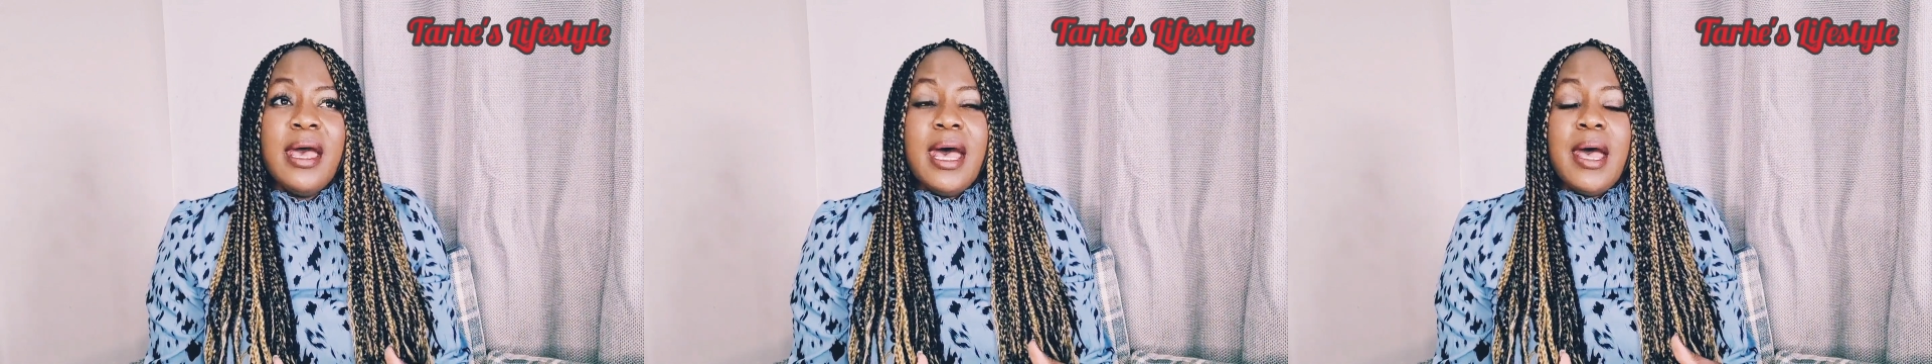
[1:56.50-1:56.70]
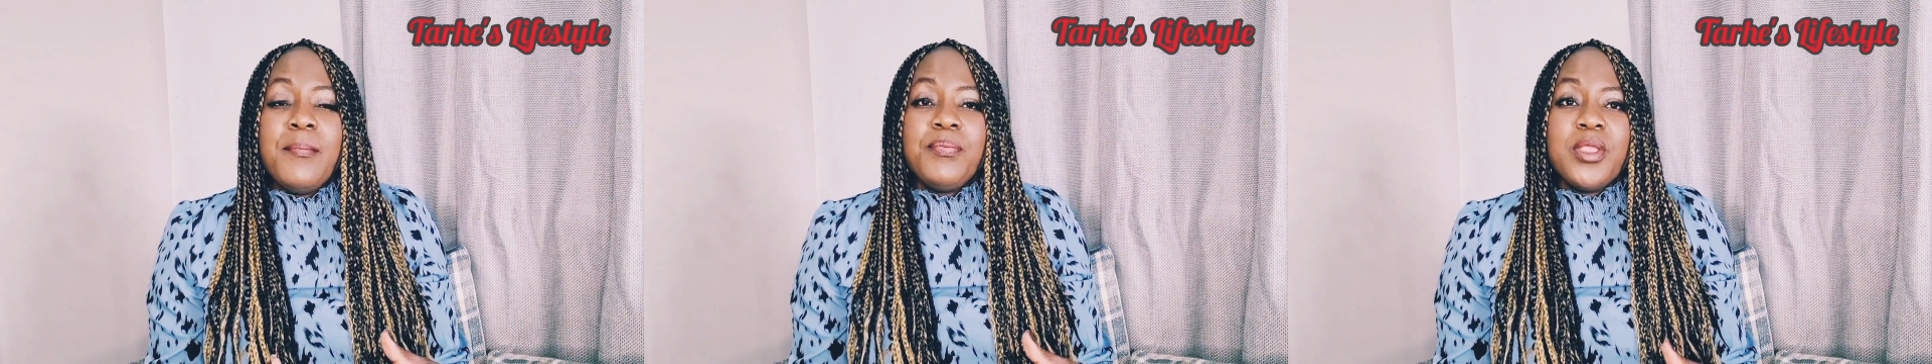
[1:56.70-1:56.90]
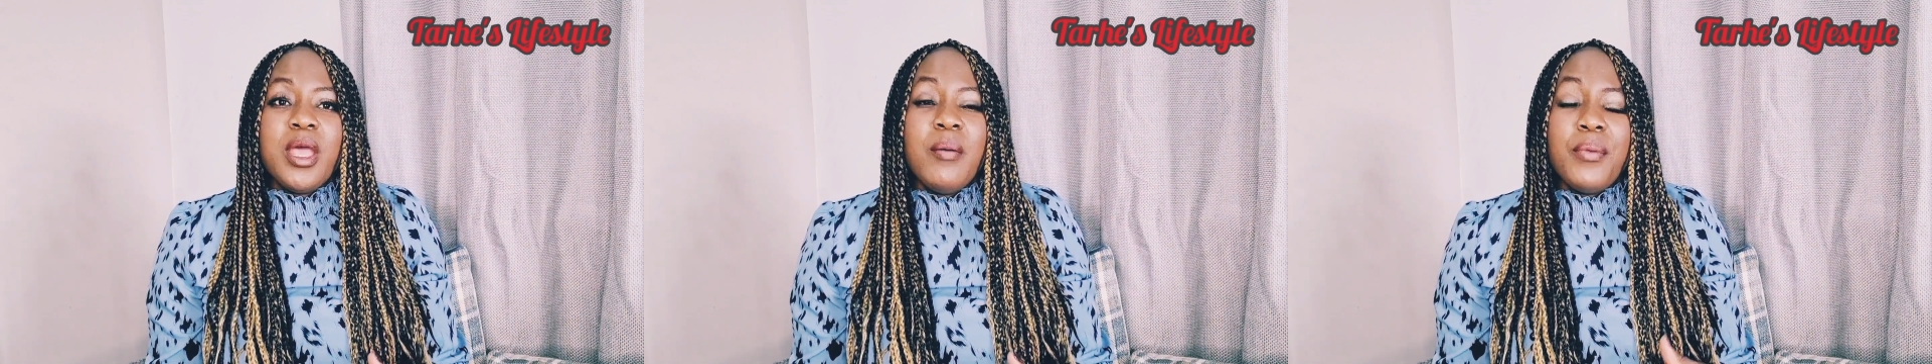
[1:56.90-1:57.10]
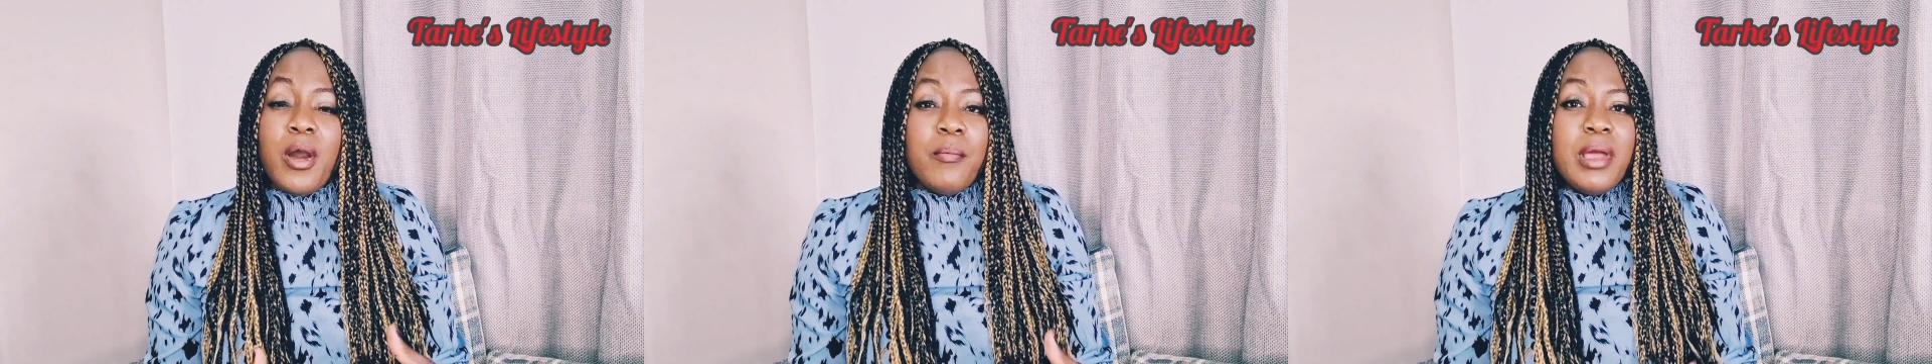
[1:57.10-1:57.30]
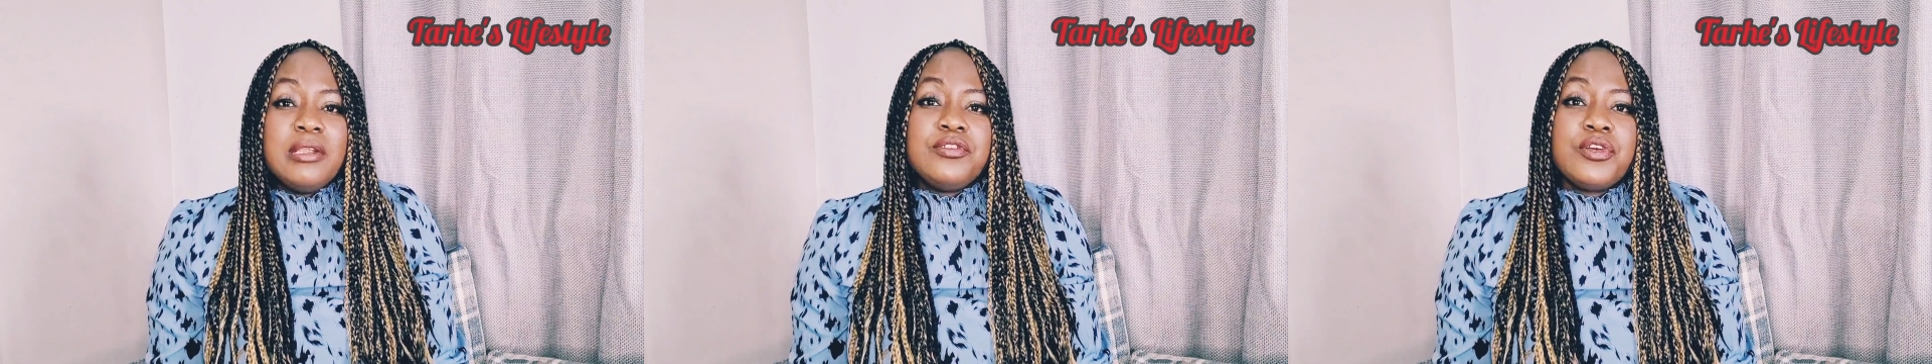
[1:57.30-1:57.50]

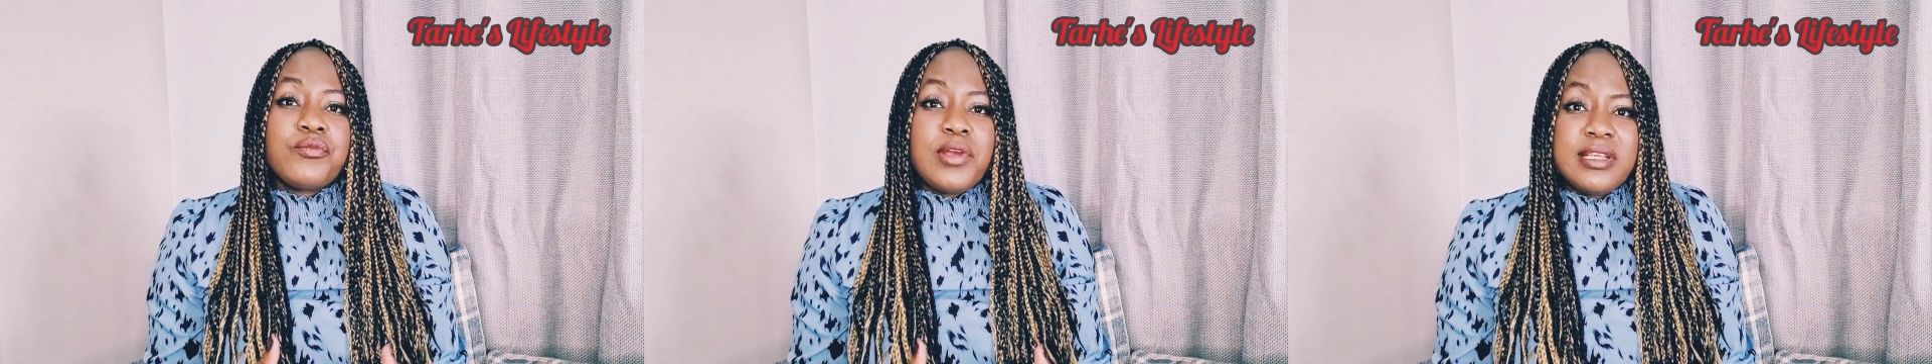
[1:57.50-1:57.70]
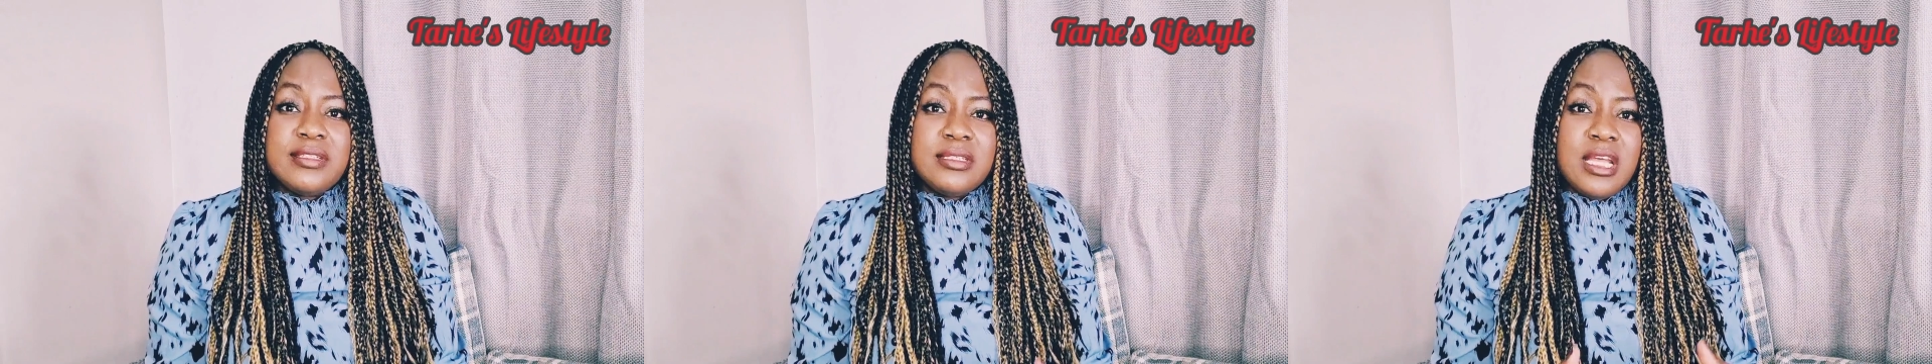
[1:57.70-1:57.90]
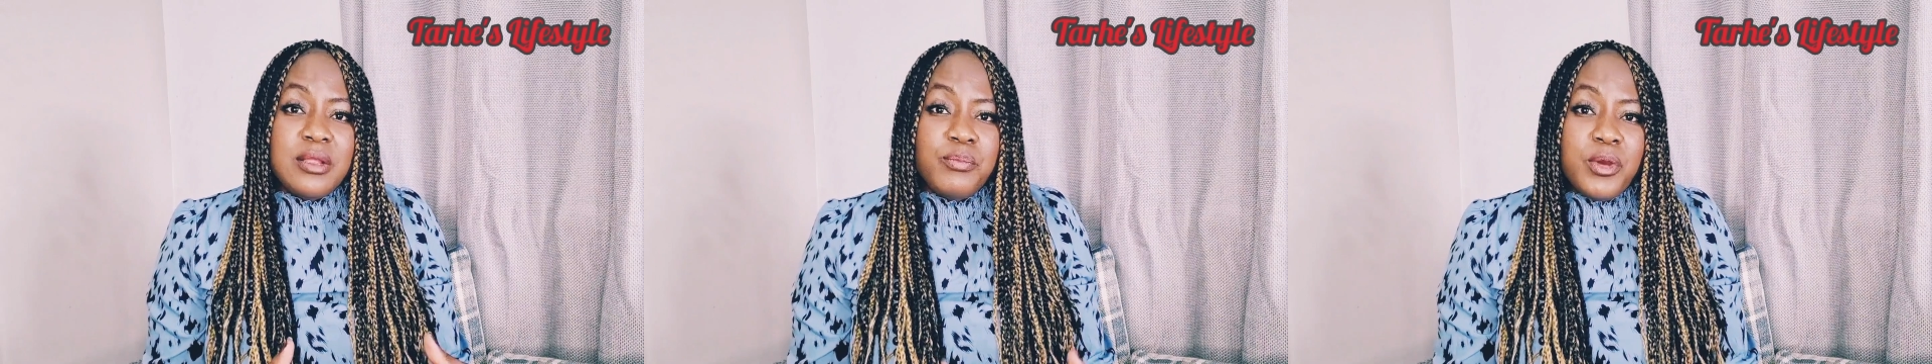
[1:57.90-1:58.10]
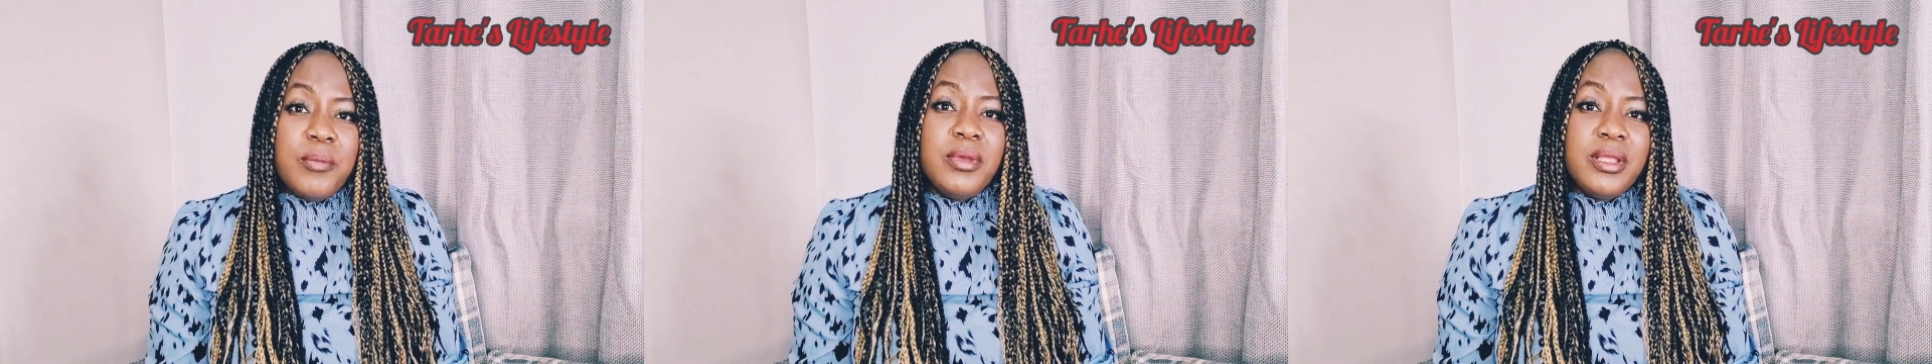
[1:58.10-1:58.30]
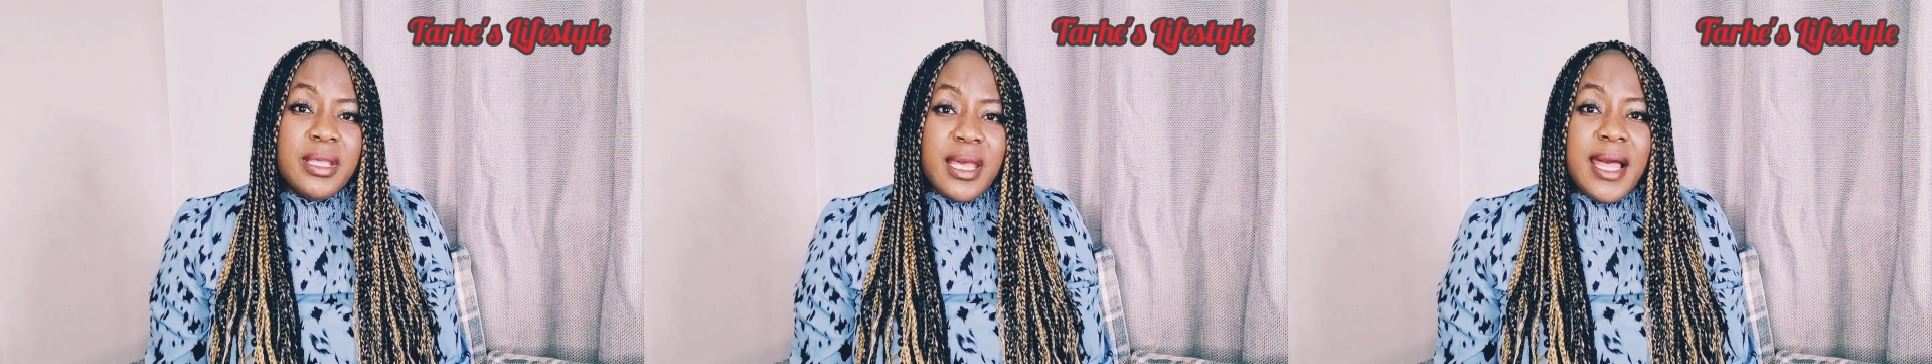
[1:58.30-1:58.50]
biometric residence
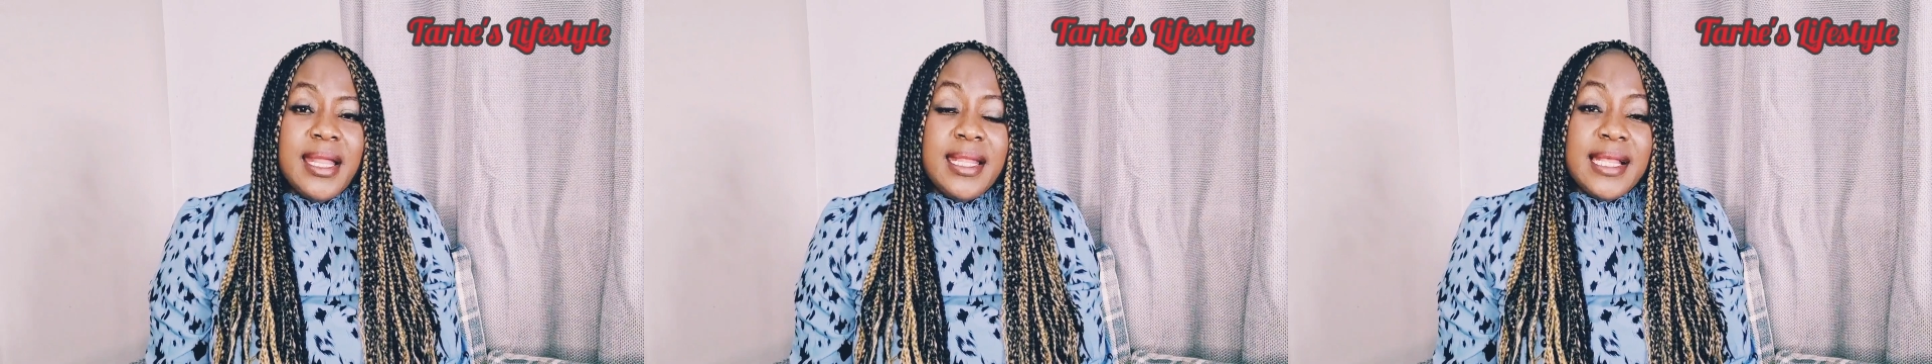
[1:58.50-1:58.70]
permit card,